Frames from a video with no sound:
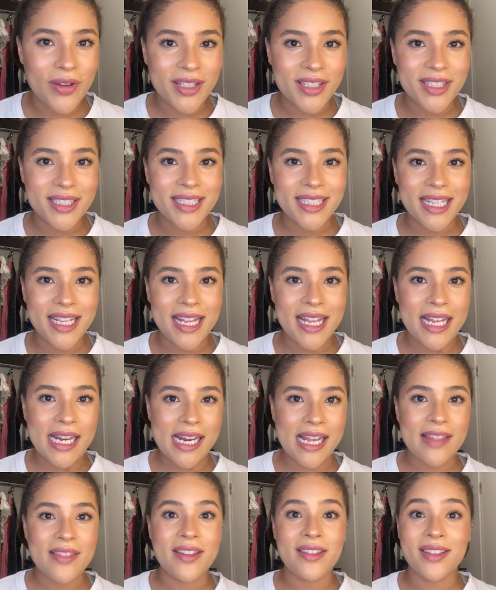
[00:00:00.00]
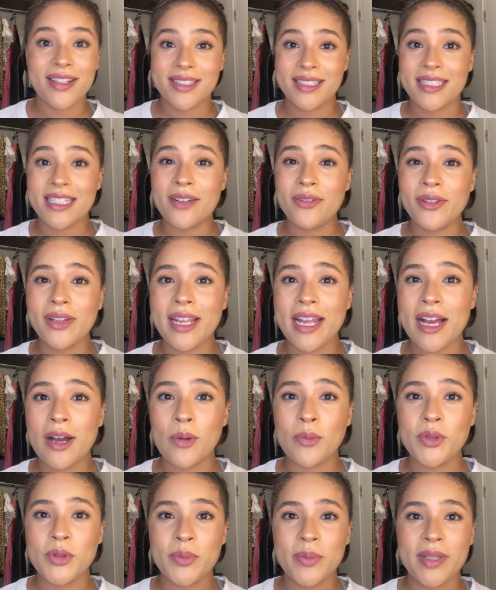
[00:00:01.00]
Fenty Skin, I think that's definitely
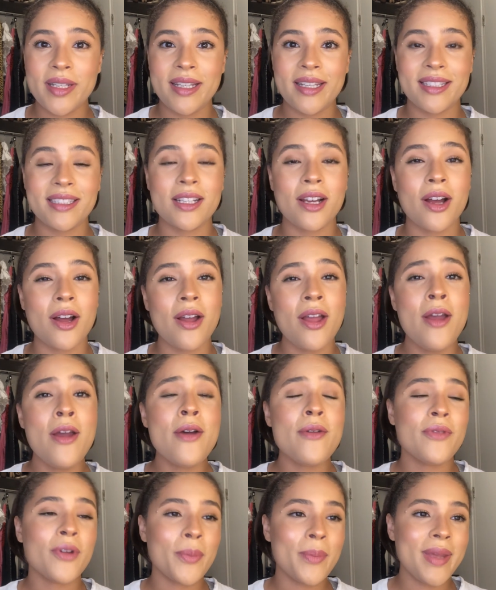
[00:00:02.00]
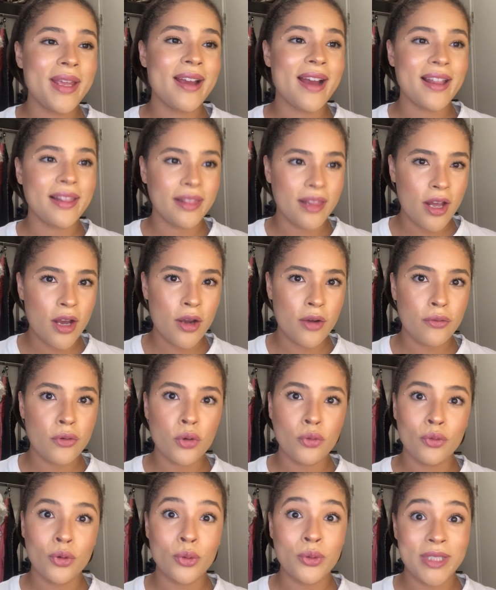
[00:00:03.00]
helped me. For me, I
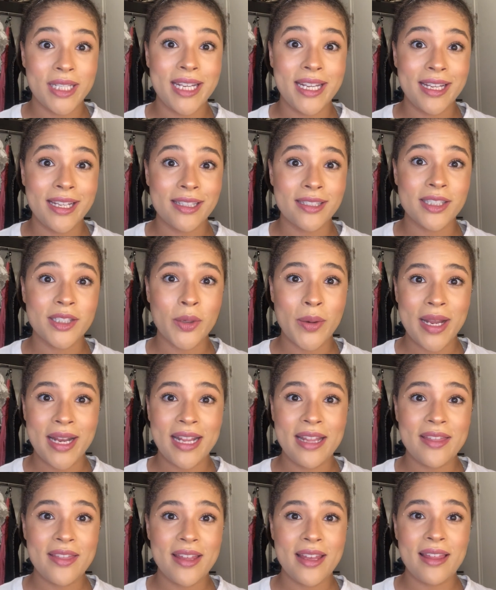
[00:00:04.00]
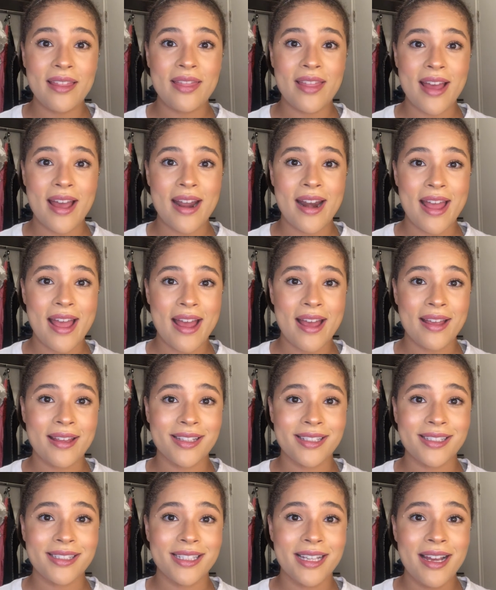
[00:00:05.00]
love routine. So anything that
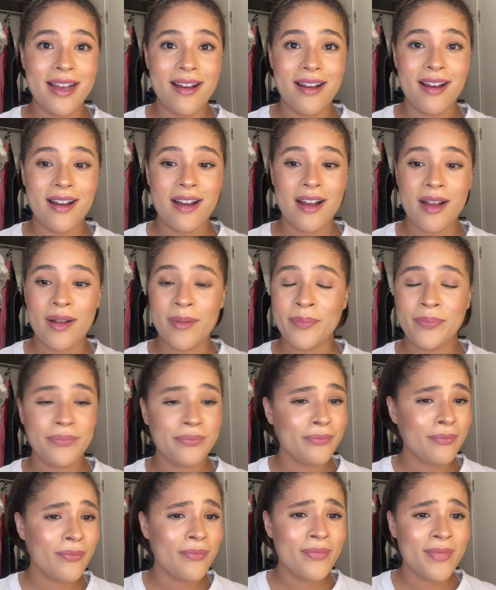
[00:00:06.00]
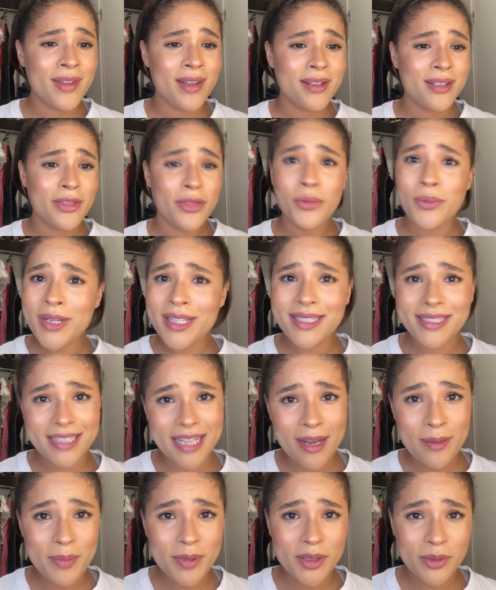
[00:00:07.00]
has 3
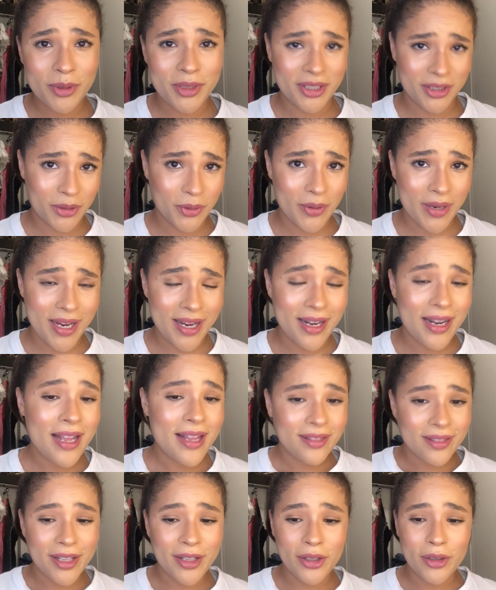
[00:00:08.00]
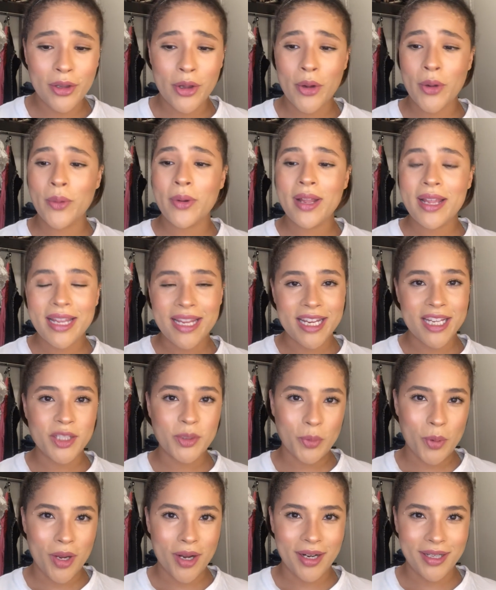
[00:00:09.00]
steps, which is great, let alone
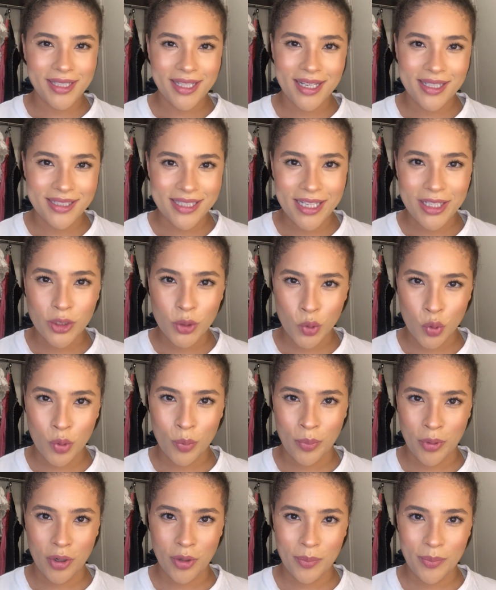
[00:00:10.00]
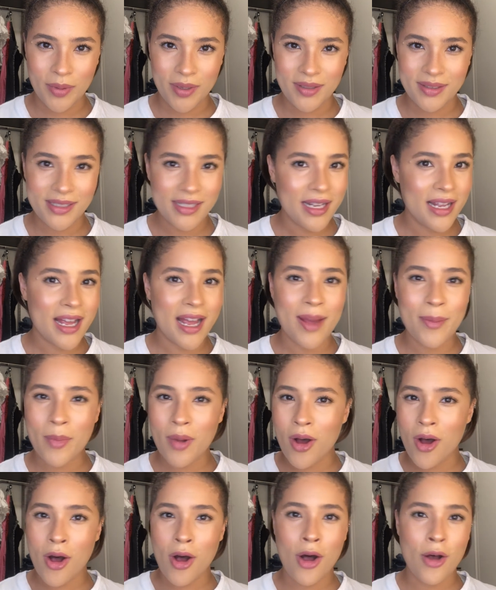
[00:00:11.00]
each product has a dual purpose.
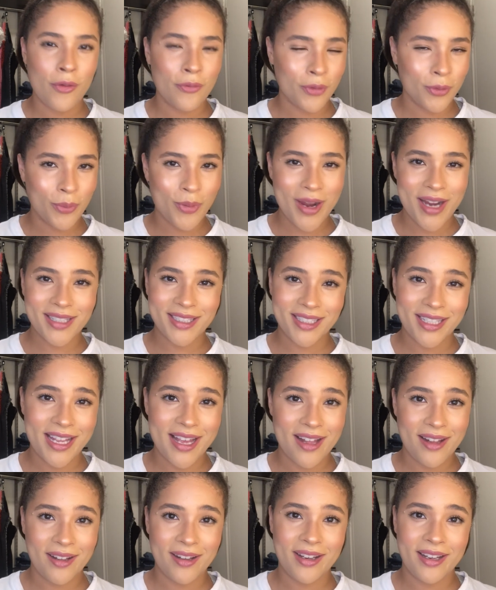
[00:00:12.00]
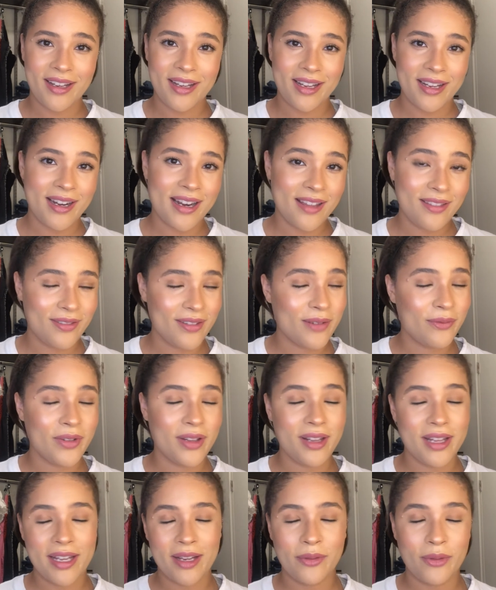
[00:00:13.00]
I'm all for practicality, and I
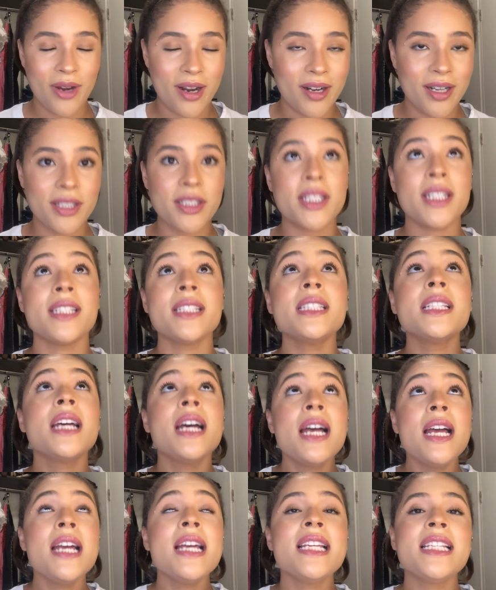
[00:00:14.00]
feel like Rihanna just